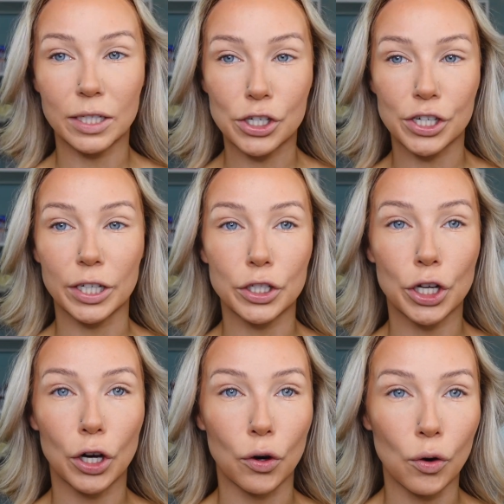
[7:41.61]
the shade
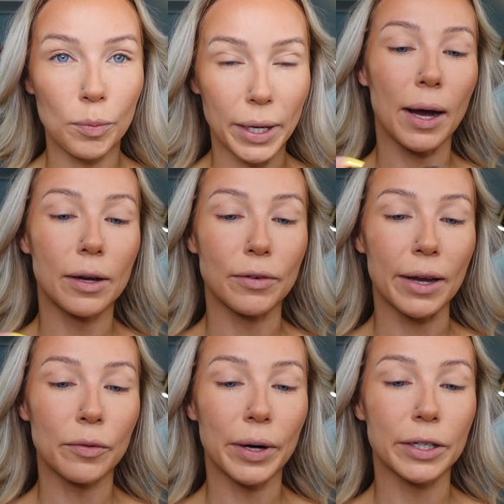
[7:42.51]
Taupe. I
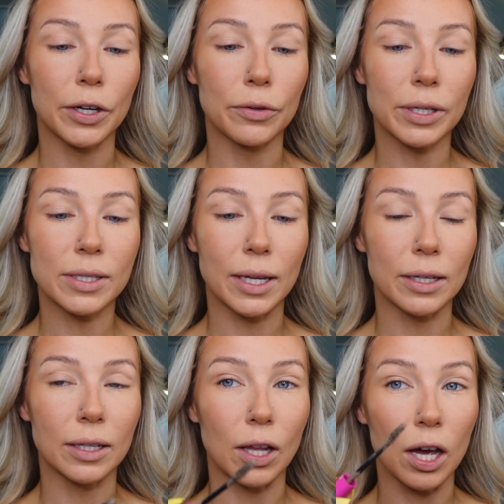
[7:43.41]
right away noticed that
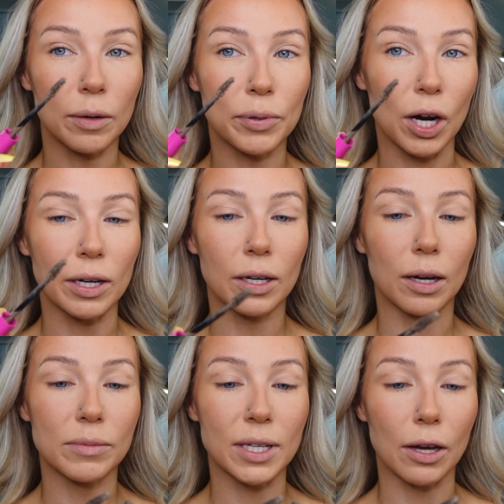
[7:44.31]
a lot of product
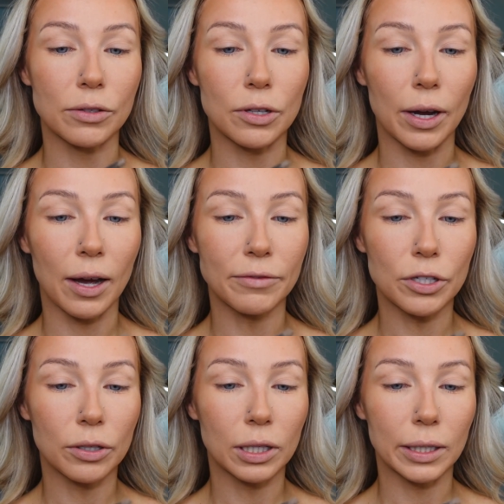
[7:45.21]
comes out, so I have
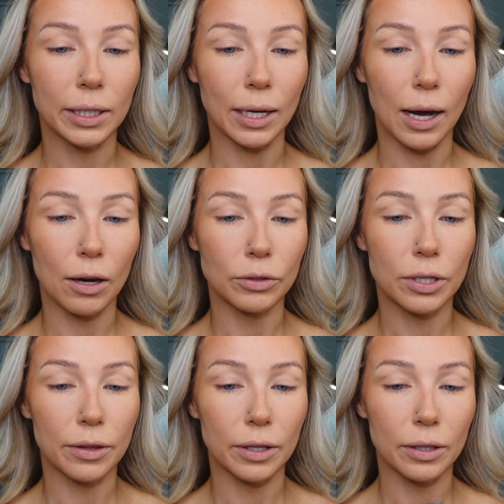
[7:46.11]
to clean out
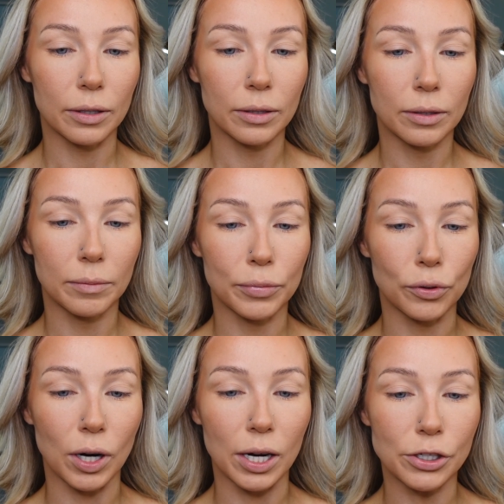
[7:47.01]
the
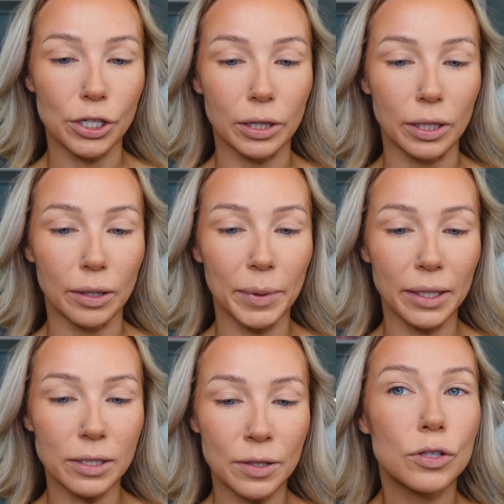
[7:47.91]
brush a little
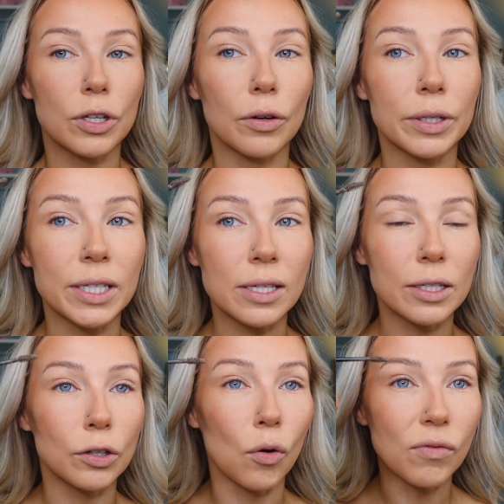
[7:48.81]
bit so it
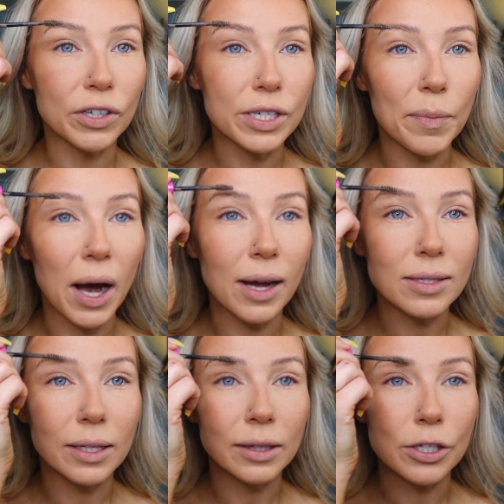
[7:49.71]
doesn't over
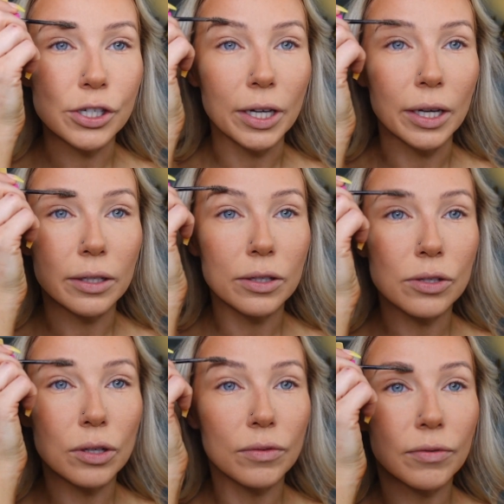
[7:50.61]
deposit the shades.
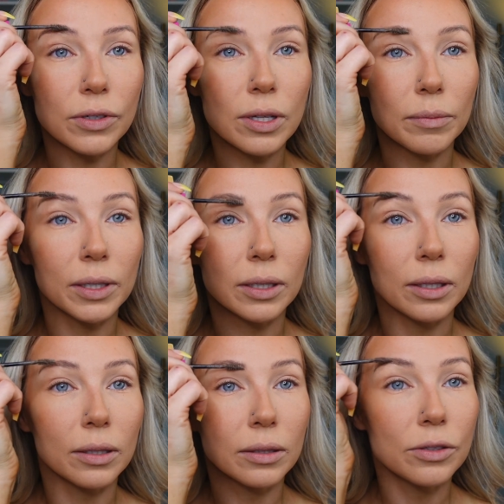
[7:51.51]
So first I'm
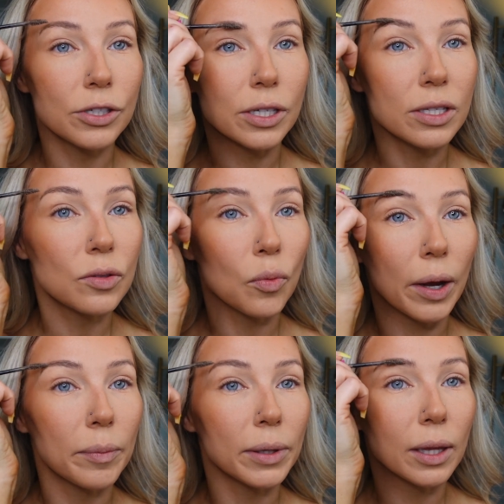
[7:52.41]
gonna just
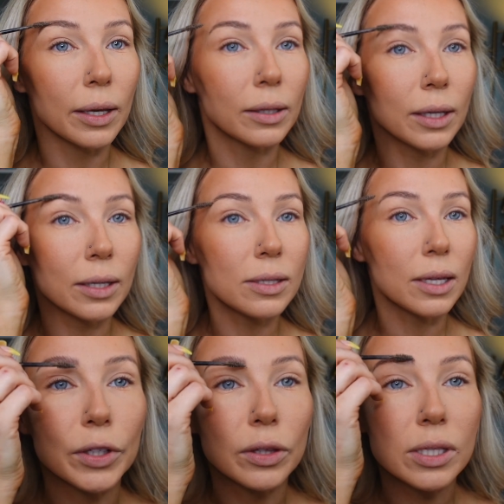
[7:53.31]
swipe it like this.
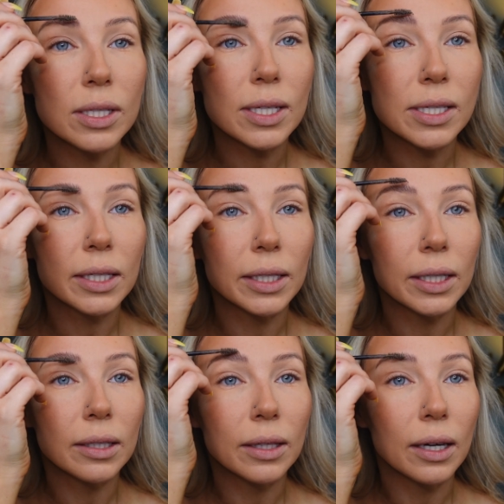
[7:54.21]
This is a
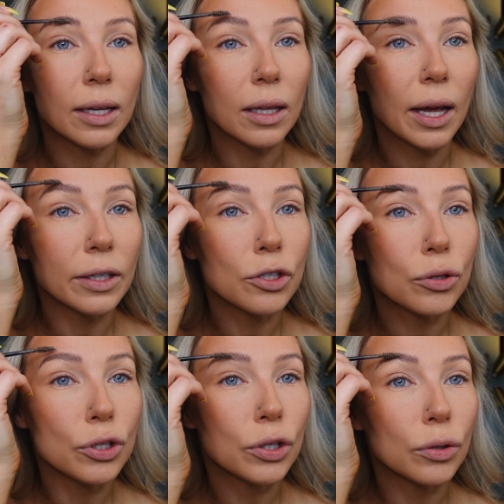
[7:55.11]
technique that I like to
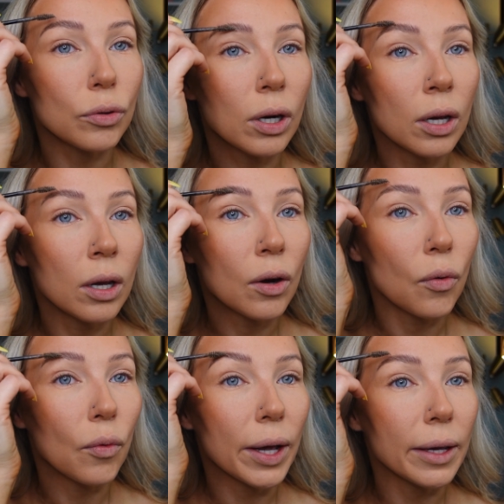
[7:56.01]
do
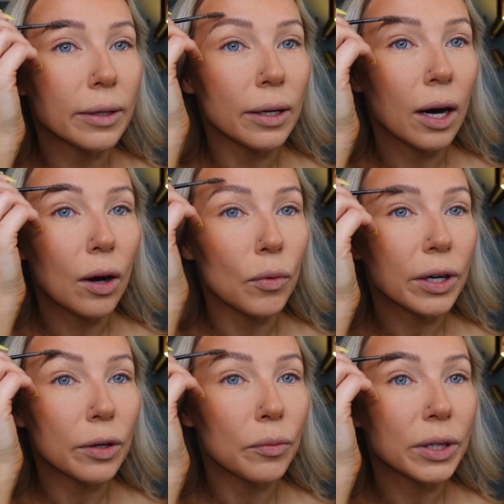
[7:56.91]
when
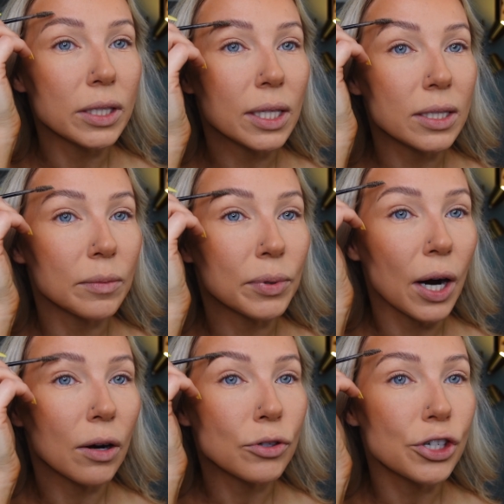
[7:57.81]
working with the tinted
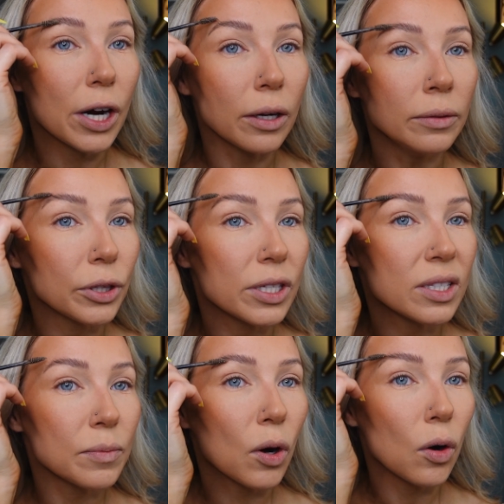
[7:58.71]
brow gel, with the
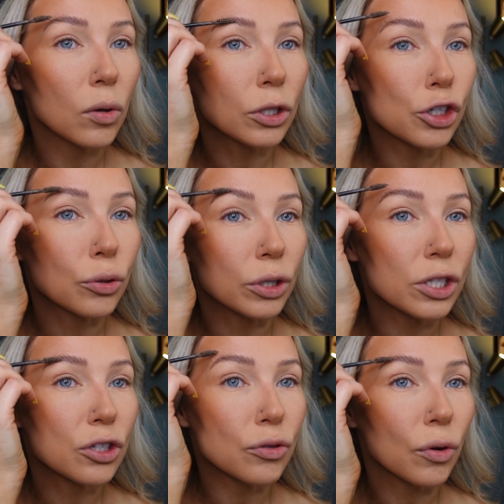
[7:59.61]
small short
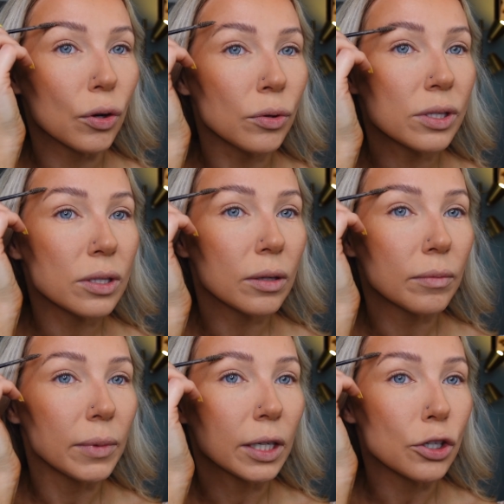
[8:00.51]
strokes,
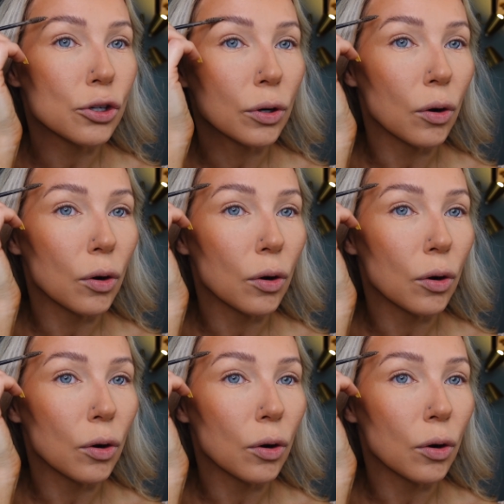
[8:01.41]
making sure